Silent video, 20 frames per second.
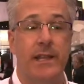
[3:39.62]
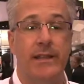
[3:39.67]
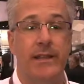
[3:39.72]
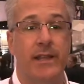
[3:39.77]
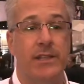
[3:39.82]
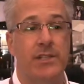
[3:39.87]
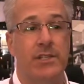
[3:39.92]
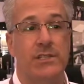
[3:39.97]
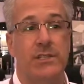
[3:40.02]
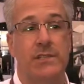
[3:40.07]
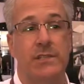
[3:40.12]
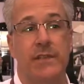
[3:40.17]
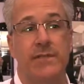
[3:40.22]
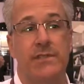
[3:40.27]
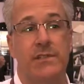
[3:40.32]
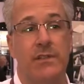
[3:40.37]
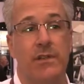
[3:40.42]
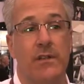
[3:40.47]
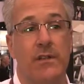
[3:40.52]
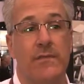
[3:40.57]
uh, just as they've
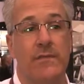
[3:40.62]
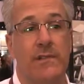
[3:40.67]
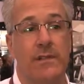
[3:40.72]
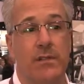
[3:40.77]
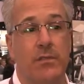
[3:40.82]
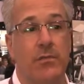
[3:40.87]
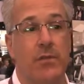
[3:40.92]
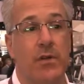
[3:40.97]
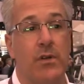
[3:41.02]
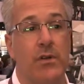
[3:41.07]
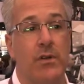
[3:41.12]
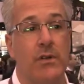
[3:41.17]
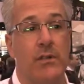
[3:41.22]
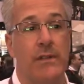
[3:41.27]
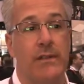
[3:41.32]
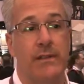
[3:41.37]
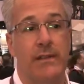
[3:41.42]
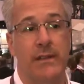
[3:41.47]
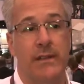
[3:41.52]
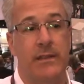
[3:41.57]
served the
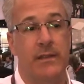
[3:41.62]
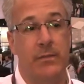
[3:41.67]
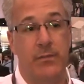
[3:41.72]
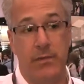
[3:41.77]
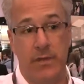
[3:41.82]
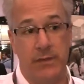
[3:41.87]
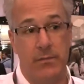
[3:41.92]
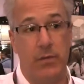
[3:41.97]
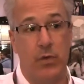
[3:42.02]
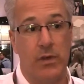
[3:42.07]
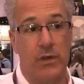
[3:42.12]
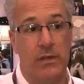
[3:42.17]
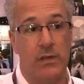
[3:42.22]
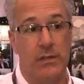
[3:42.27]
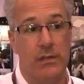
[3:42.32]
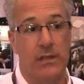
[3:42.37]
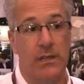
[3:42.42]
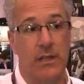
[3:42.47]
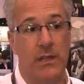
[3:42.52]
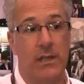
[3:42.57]
role in the print
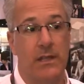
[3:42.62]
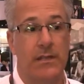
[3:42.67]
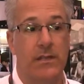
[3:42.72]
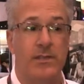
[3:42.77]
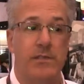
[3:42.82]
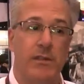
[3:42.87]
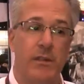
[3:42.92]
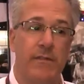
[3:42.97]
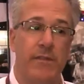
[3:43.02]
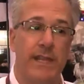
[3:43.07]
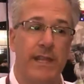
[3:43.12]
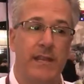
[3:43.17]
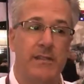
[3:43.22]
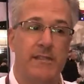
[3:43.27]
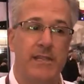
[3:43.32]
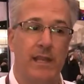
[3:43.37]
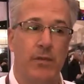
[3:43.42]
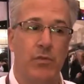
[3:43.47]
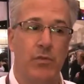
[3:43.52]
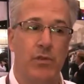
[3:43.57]
world, they're serving that
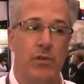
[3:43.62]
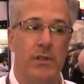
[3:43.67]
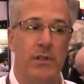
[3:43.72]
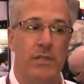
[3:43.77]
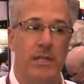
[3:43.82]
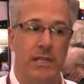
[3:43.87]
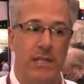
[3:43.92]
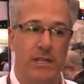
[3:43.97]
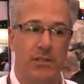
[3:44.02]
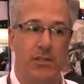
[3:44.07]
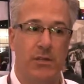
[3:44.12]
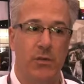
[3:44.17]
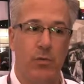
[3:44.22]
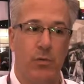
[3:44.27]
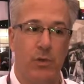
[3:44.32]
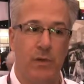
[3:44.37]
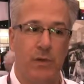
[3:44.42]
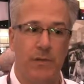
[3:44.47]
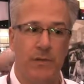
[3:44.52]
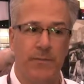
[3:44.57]
same role in the digital
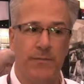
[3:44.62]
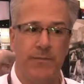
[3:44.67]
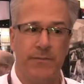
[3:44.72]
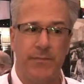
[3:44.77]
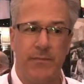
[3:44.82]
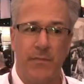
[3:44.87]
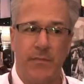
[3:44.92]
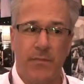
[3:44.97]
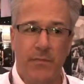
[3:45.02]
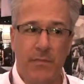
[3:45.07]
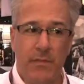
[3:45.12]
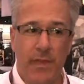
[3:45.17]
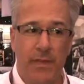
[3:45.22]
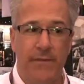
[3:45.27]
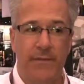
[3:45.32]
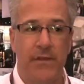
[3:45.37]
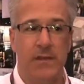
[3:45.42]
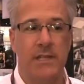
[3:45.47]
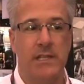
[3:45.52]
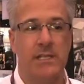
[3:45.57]
world
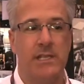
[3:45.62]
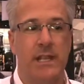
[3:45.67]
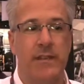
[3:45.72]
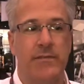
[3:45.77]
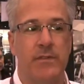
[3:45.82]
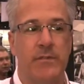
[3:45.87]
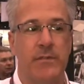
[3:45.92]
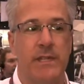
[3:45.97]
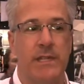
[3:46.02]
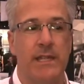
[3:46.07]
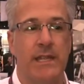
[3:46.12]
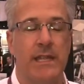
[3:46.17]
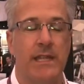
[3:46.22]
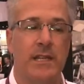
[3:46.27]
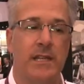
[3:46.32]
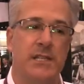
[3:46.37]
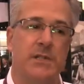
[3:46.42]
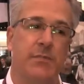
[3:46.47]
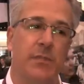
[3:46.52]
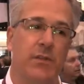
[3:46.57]
for discoverability and
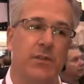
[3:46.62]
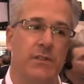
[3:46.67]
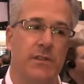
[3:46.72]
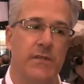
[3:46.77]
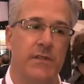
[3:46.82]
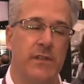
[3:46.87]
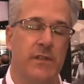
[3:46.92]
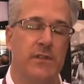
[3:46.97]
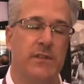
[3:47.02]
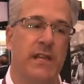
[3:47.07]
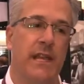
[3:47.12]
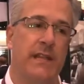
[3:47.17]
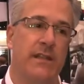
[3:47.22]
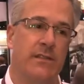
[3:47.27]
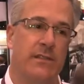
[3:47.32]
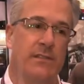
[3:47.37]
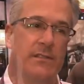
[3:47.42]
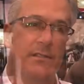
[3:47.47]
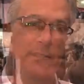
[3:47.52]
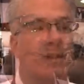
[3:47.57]
exposure for their
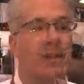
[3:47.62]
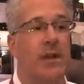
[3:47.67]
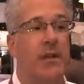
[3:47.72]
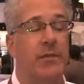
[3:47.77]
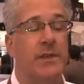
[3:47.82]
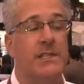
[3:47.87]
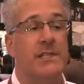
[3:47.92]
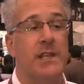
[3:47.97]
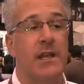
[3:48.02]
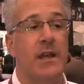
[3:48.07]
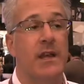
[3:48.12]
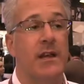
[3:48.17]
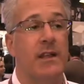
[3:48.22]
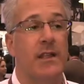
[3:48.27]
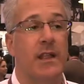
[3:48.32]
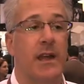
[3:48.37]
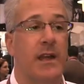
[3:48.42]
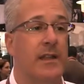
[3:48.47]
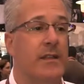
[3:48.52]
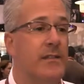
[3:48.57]
titles. We saw a
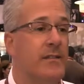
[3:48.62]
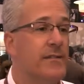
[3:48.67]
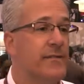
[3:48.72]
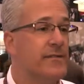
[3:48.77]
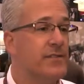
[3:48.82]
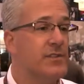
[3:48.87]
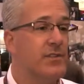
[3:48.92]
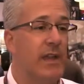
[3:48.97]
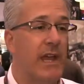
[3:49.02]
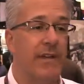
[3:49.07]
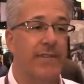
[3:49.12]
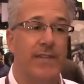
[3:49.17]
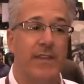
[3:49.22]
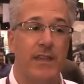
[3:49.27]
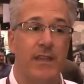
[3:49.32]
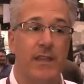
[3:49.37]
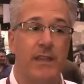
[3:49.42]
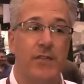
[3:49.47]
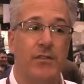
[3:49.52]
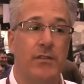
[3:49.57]
lot of
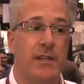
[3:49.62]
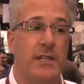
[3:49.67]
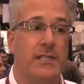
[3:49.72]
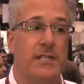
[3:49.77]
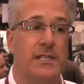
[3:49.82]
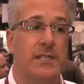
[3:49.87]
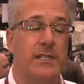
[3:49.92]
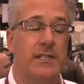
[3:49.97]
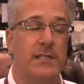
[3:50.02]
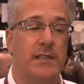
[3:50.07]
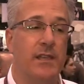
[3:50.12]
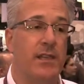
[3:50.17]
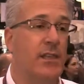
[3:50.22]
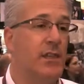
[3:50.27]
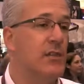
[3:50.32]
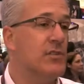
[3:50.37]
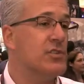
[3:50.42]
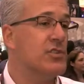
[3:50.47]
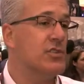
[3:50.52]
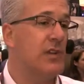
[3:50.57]
traffic increases,
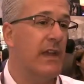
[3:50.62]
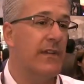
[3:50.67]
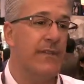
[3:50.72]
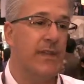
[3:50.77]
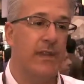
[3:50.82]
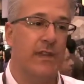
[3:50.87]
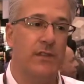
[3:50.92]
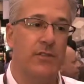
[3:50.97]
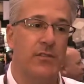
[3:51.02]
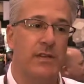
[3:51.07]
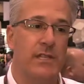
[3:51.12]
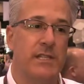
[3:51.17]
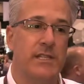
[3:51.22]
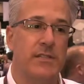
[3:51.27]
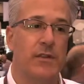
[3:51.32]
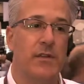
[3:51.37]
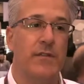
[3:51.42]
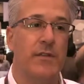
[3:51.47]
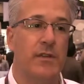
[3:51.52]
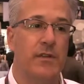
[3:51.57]
huge traffic
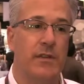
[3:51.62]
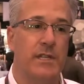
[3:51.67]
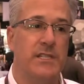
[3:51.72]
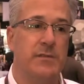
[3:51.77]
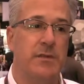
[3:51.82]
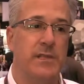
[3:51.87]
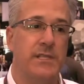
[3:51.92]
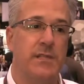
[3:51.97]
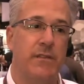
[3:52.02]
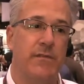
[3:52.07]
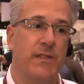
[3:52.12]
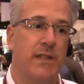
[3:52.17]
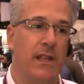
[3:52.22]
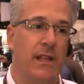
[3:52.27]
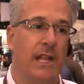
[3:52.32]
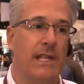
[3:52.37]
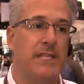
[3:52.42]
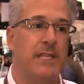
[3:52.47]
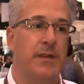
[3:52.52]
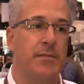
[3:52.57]
increases over Christmas over the
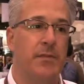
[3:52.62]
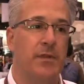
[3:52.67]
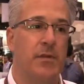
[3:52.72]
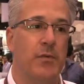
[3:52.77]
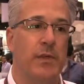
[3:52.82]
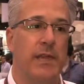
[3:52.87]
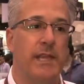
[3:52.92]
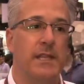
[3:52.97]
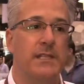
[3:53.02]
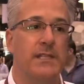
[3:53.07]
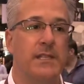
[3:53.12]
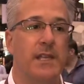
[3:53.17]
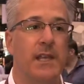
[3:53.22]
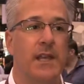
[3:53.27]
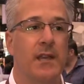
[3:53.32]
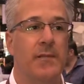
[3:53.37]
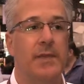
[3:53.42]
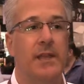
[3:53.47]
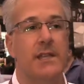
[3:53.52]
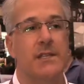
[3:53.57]
last couple of weeks
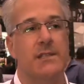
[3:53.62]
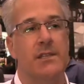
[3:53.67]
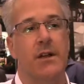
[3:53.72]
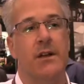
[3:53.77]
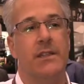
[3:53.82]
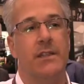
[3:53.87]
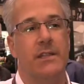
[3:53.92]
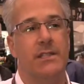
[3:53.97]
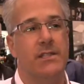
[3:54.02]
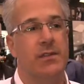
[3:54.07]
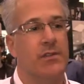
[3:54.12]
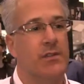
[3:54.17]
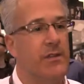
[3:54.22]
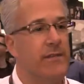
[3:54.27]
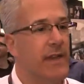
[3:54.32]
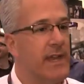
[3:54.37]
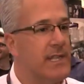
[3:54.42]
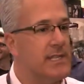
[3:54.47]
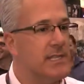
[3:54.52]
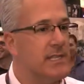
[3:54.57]
because of all these new
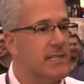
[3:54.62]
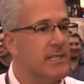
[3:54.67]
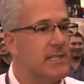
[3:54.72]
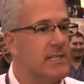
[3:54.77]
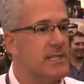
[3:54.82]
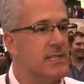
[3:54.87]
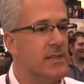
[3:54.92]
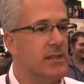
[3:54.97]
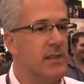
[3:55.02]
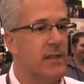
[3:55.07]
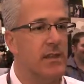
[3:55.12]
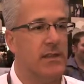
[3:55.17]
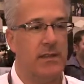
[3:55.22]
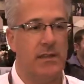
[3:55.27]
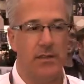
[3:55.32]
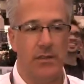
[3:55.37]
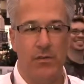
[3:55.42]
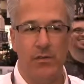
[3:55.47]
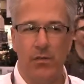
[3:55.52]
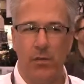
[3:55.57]
devices, a lot
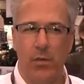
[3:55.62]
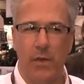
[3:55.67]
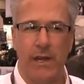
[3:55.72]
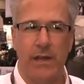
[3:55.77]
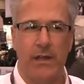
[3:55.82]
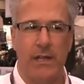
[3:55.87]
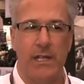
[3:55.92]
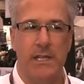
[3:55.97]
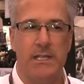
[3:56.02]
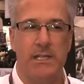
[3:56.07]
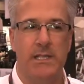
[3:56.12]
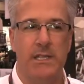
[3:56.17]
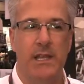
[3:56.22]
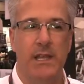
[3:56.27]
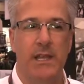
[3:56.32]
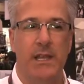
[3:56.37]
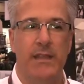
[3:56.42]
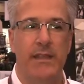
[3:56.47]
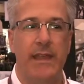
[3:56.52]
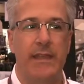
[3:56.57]
of new awareness
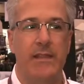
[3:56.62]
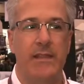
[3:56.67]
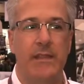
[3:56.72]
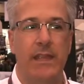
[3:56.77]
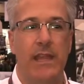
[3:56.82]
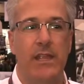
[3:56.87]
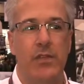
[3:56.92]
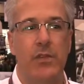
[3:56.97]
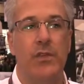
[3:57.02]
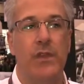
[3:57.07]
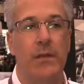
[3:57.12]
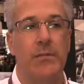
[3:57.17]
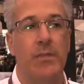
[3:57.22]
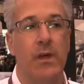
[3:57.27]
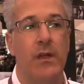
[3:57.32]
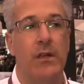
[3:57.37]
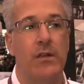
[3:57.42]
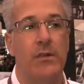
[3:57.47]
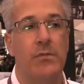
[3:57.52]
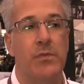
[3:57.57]
that, that you can
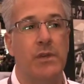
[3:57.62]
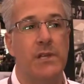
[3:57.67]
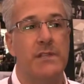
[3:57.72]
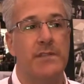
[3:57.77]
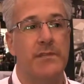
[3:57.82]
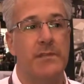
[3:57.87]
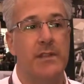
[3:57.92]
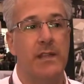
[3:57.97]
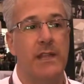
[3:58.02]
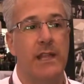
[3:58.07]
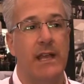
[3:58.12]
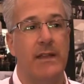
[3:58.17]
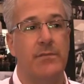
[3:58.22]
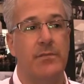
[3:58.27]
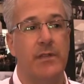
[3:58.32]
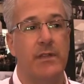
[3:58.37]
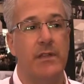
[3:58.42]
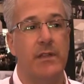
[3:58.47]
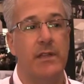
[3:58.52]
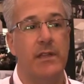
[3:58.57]
borrow books from the
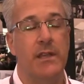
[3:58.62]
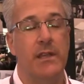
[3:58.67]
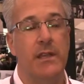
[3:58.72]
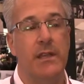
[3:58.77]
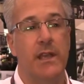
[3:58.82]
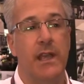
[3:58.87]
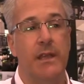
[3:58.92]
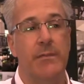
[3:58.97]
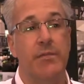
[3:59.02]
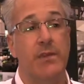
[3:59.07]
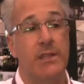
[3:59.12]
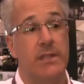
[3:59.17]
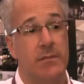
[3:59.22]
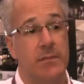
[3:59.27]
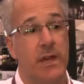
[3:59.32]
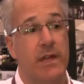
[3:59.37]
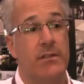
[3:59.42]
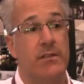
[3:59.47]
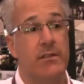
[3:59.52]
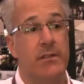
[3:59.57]
library and put them
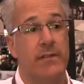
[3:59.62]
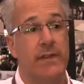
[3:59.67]
on your